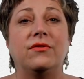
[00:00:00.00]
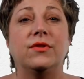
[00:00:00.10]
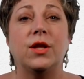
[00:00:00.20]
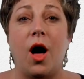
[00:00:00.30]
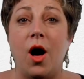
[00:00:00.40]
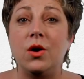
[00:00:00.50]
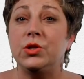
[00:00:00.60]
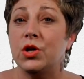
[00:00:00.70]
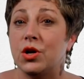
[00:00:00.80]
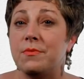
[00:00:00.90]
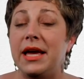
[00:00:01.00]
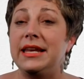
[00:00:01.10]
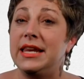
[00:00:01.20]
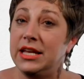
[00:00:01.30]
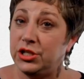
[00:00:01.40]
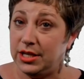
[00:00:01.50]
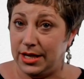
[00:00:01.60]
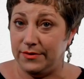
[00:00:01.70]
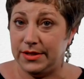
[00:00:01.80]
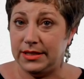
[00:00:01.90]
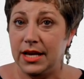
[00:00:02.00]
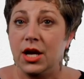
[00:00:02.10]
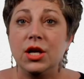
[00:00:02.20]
of long-term initiatives